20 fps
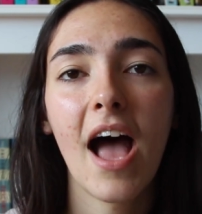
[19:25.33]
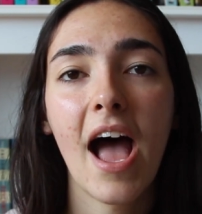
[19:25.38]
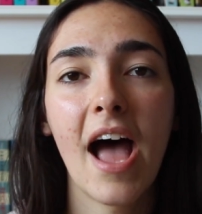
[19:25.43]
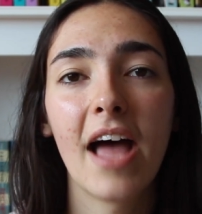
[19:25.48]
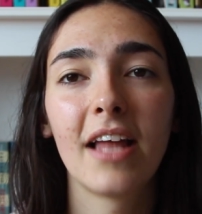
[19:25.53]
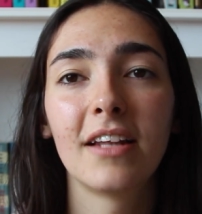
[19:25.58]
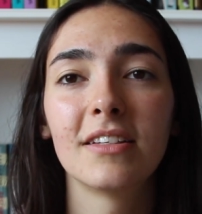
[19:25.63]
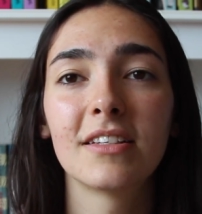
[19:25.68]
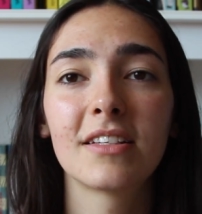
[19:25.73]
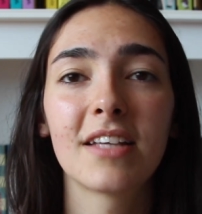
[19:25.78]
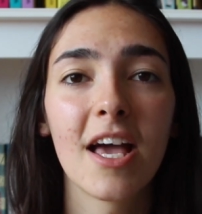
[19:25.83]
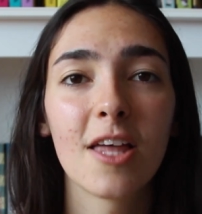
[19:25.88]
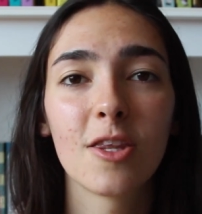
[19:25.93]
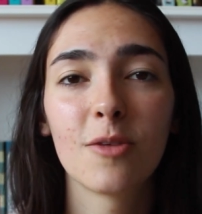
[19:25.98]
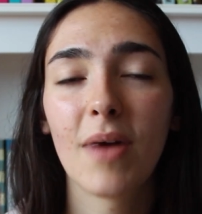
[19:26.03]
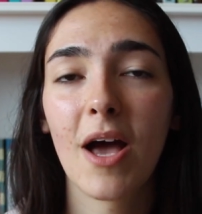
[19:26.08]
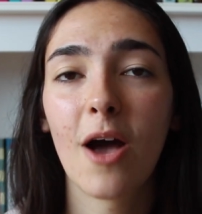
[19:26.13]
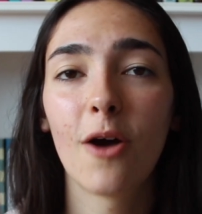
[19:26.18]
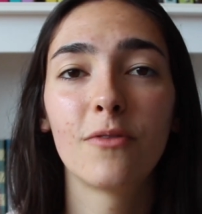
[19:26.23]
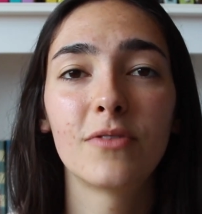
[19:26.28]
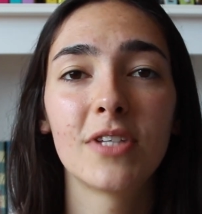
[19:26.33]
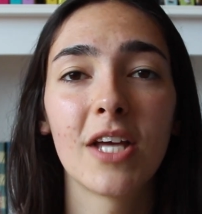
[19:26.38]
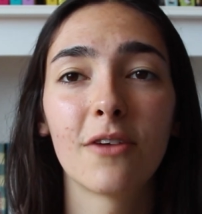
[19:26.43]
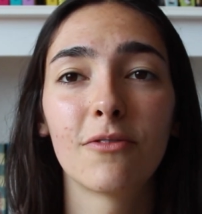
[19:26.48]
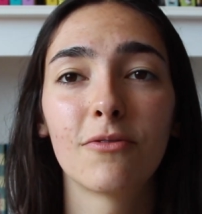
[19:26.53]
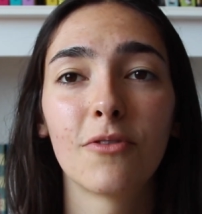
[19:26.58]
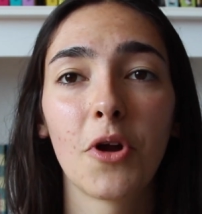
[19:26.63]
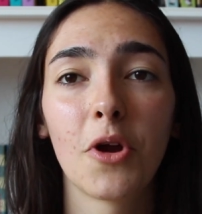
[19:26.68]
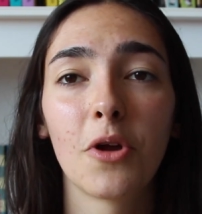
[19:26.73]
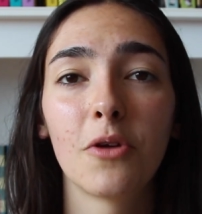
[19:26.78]
and get them out of
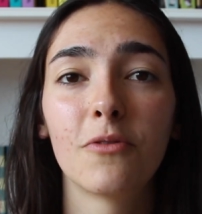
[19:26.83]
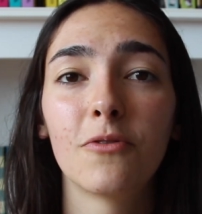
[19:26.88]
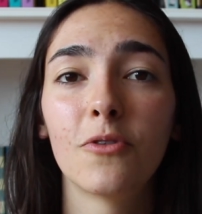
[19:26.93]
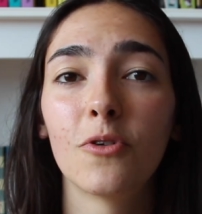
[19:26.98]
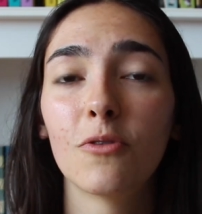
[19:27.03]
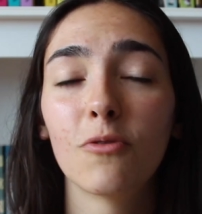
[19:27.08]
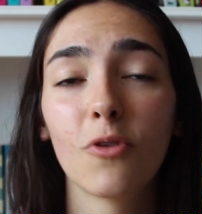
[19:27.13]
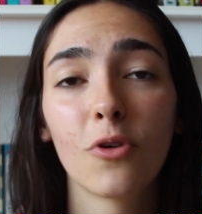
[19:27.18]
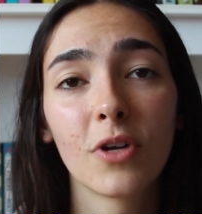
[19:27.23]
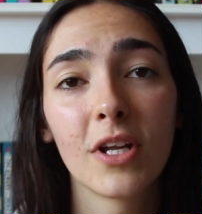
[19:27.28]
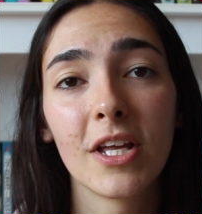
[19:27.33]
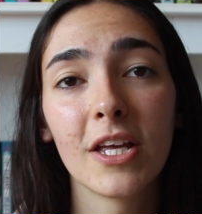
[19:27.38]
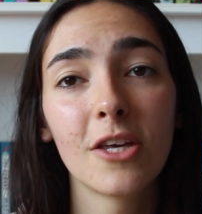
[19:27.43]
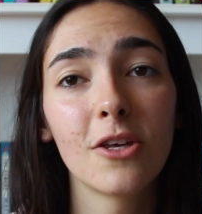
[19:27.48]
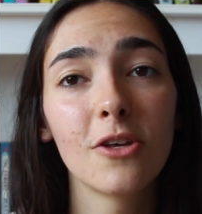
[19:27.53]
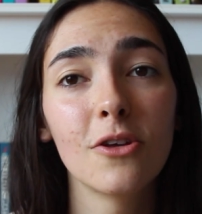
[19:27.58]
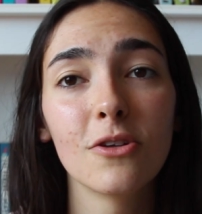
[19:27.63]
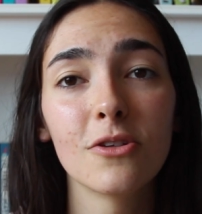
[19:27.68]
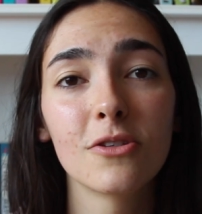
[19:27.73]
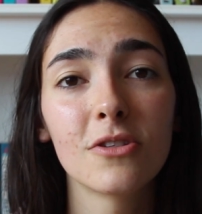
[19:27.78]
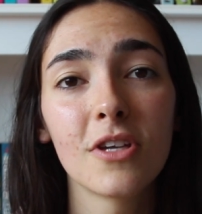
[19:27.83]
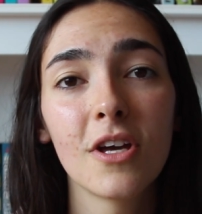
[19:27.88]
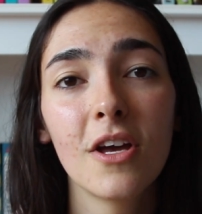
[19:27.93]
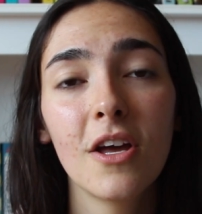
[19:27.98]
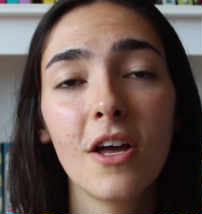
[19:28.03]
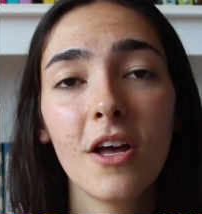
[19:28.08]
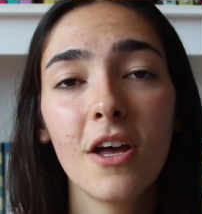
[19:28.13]
death row for wrongly accused